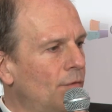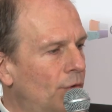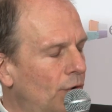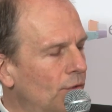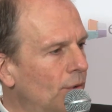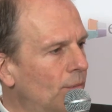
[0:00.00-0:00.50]

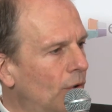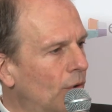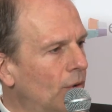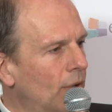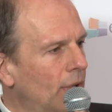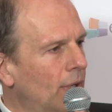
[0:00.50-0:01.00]

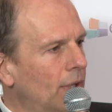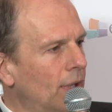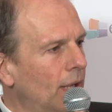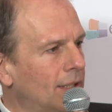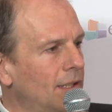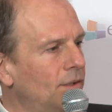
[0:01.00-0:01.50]
Furthermore,
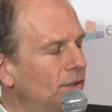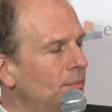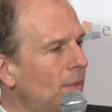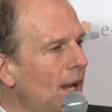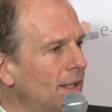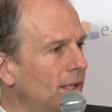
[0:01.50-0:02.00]
at least
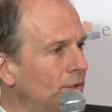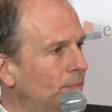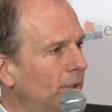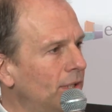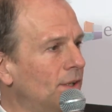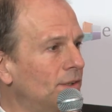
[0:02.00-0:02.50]
in my
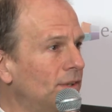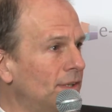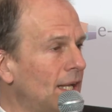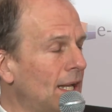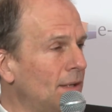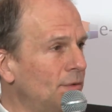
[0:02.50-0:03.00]
experience,
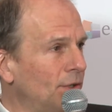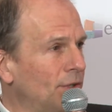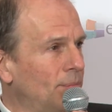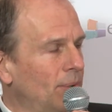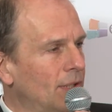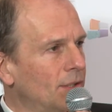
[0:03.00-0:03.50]
and I have
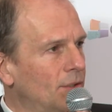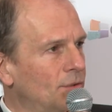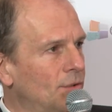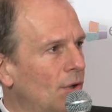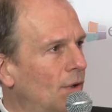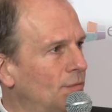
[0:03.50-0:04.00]

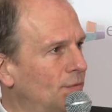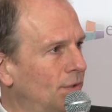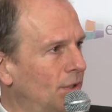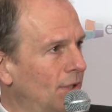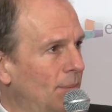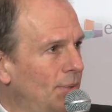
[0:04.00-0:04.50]
experience of
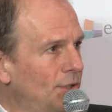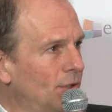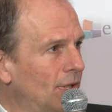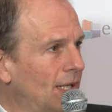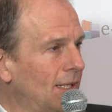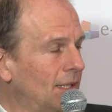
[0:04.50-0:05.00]

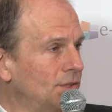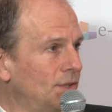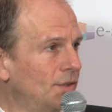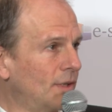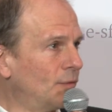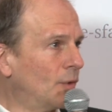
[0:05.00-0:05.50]
epidural
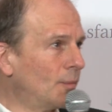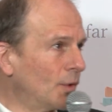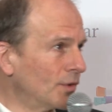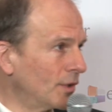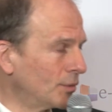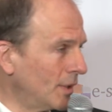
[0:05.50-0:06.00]
analgesia for
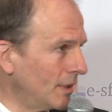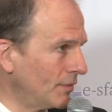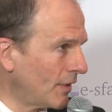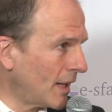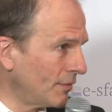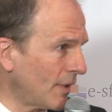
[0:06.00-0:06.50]
more than
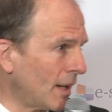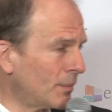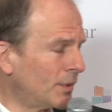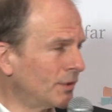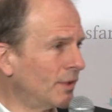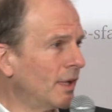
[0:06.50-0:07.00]
25
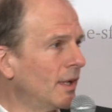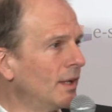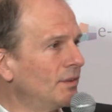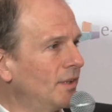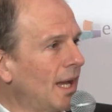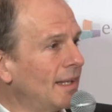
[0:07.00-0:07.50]
hours,
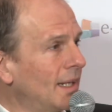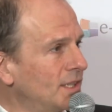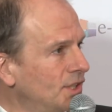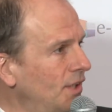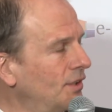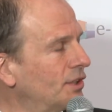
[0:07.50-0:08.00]
the
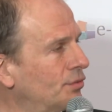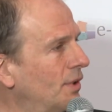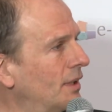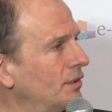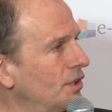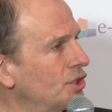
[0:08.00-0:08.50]
analgesic
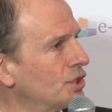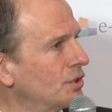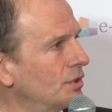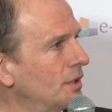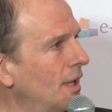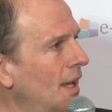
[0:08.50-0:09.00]

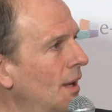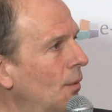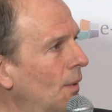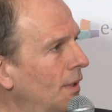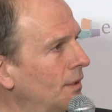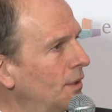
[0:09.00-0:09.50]
transition,
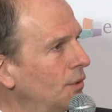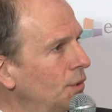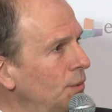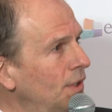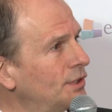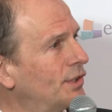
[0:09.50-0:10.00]
when
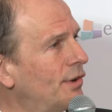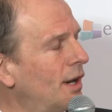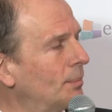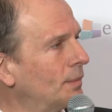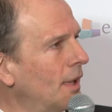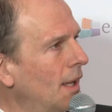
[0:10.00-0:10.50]
you
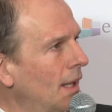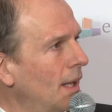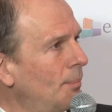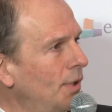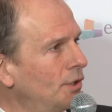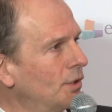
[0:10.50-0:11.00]
interrupt
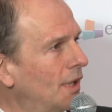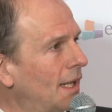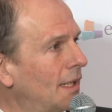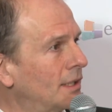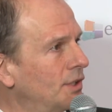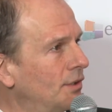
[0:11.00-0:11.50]
epidural
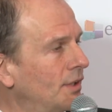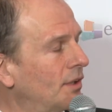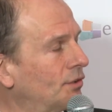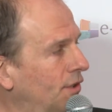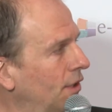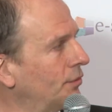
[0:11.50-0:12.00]

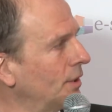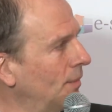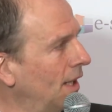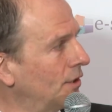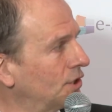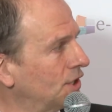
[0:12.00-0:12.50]
analgesia, still
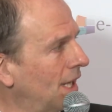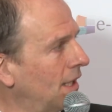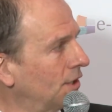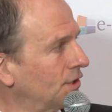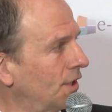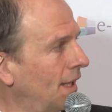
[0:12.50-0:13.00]
remain a
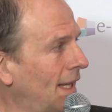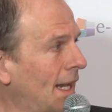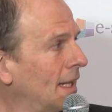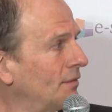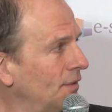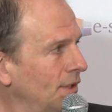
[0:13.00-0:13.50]
challenge, and
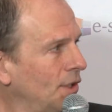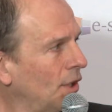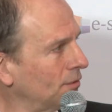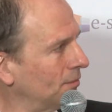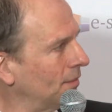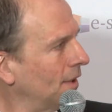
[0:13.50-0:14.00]
I have
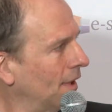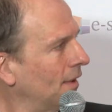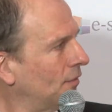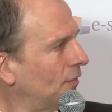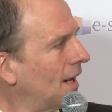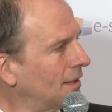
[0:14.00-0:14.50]
not
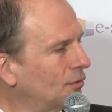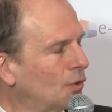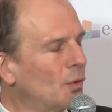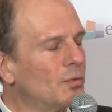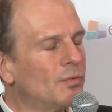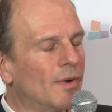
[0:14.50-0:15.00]
find
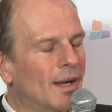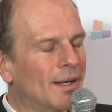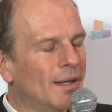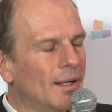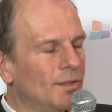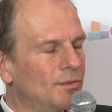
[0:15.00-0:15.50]
so
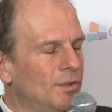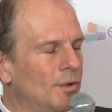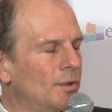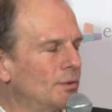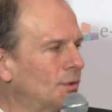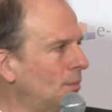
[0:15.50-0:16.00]
far
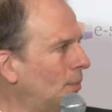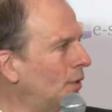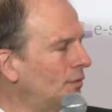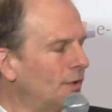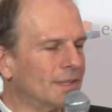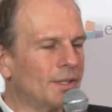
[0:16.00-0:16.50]
the
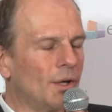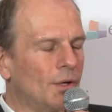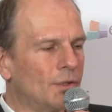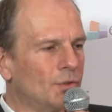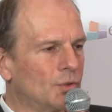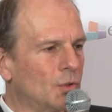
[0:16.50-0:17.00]
perfect
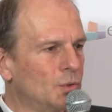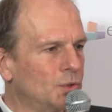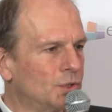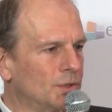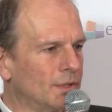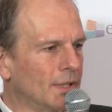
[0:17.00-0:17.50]

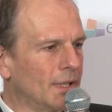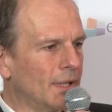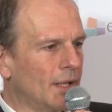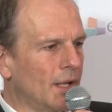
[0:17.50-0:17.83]
solution.